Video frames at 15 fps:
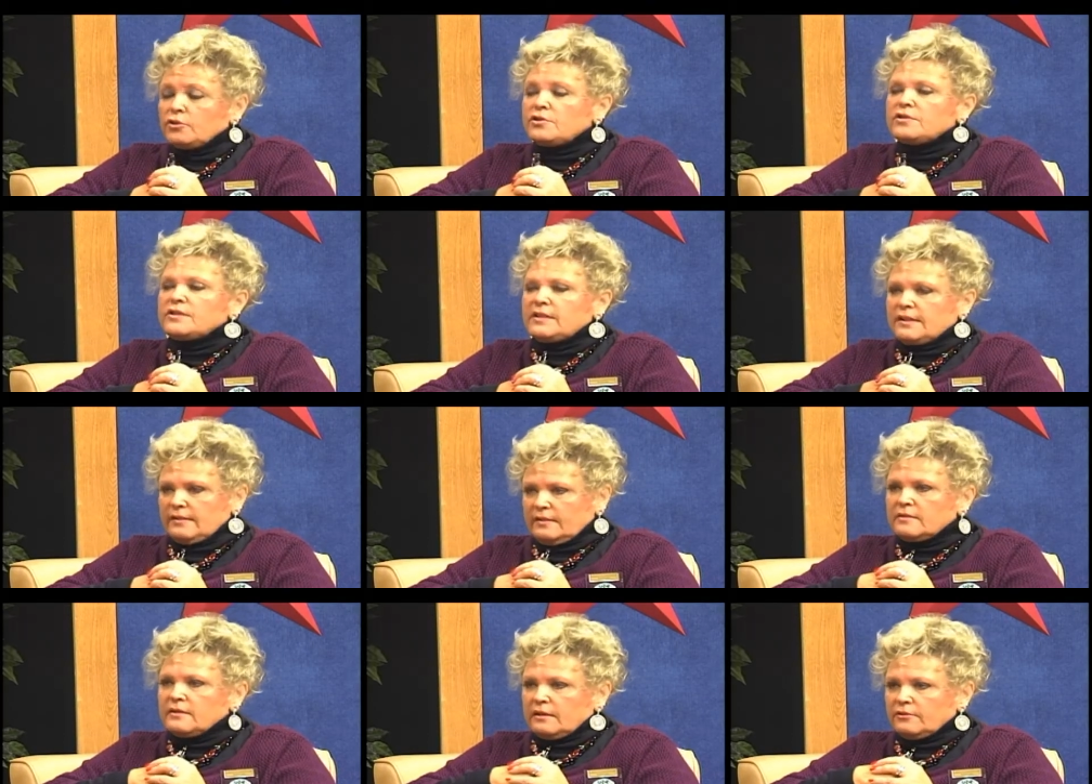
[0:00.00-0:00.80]

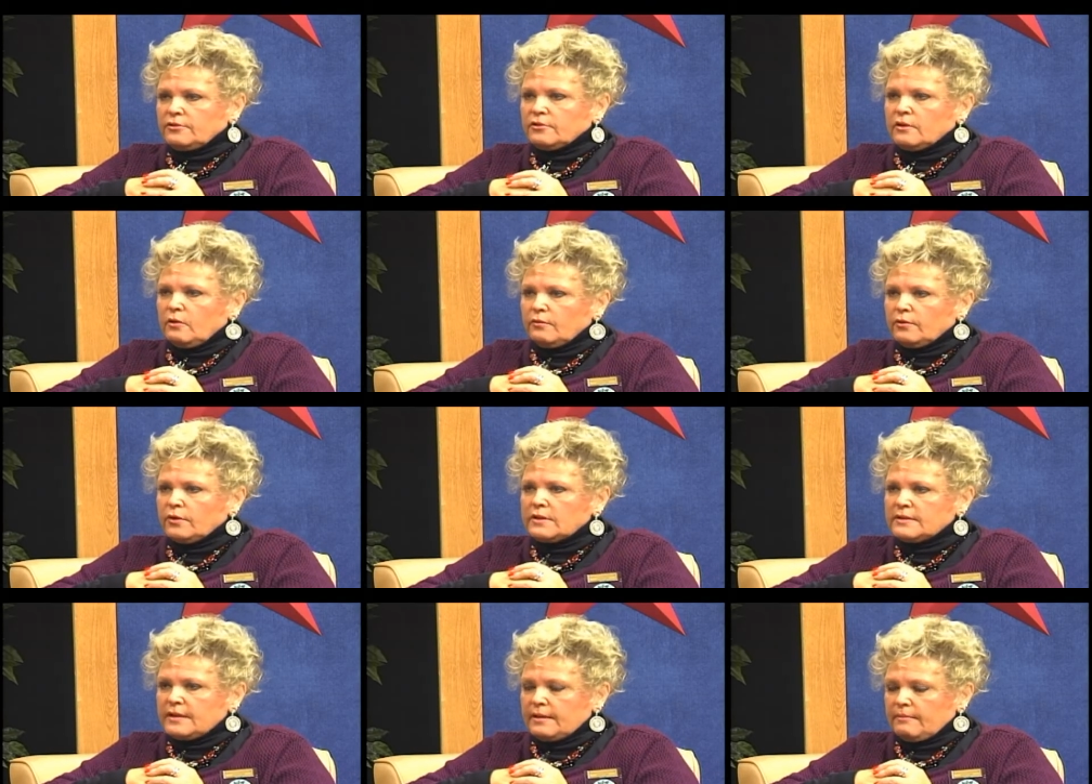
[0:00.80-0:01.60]
emergency center
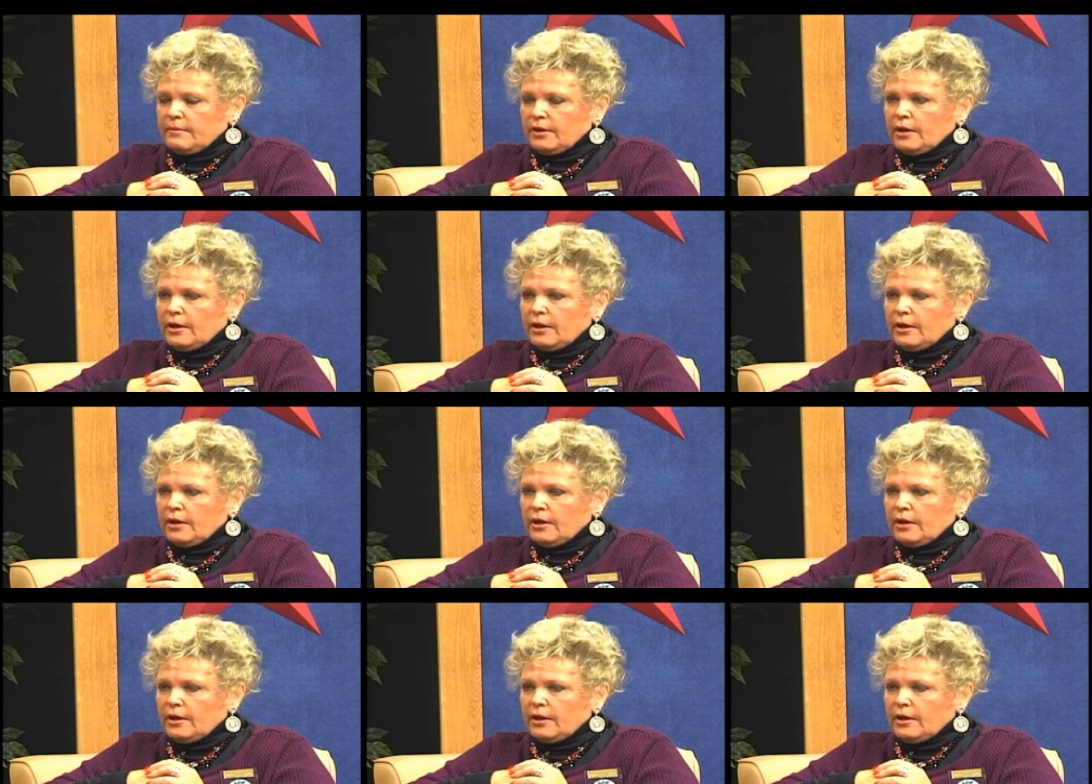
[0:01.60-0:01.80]
over at St.